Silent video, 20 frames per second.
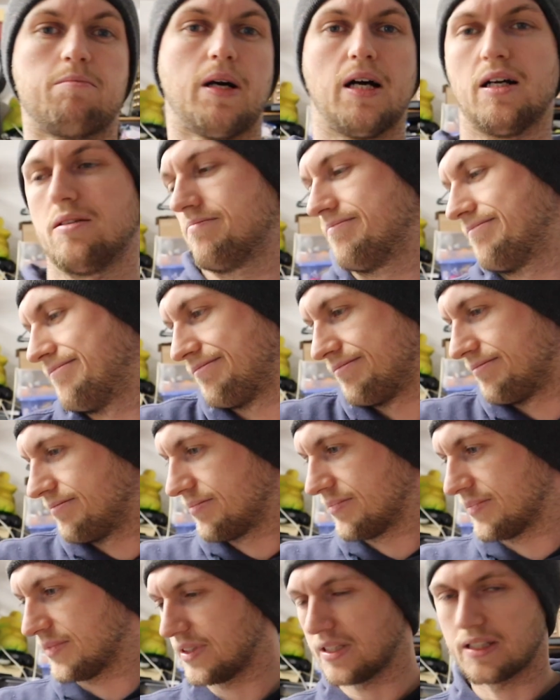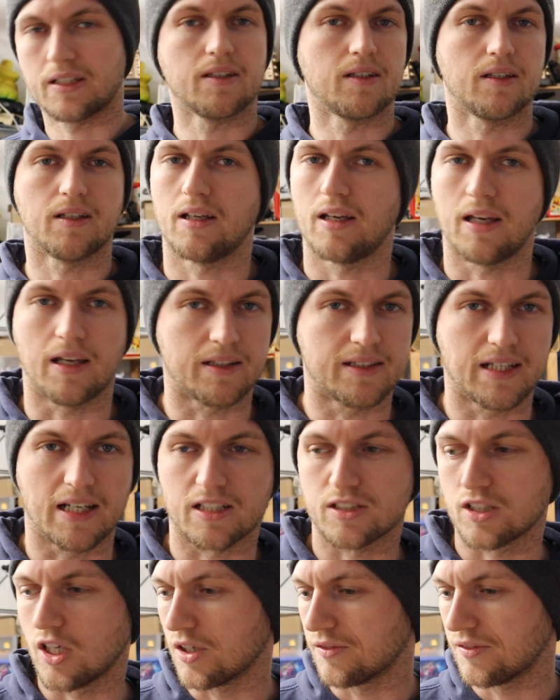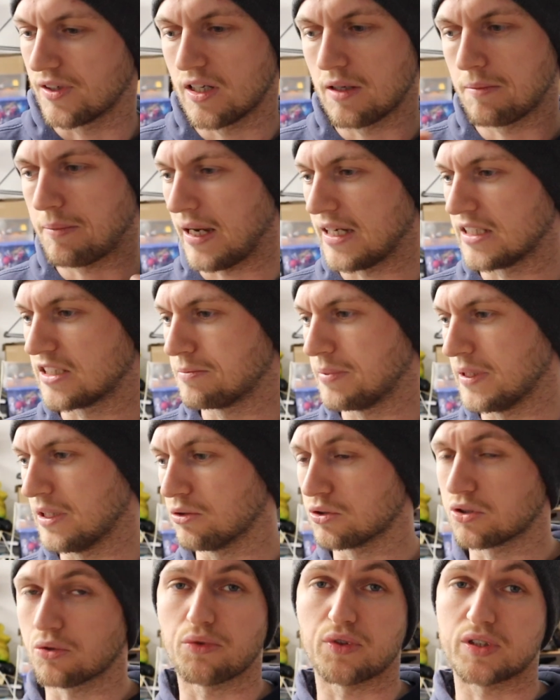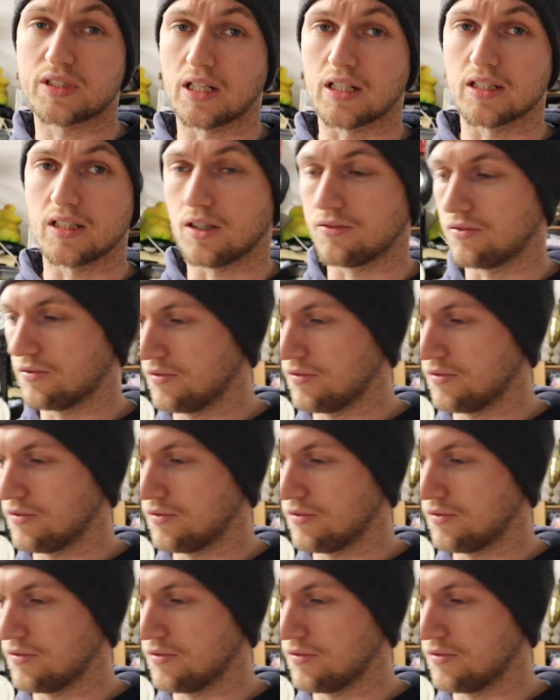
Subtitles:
but it ticks over, it pays the bills if we sell enough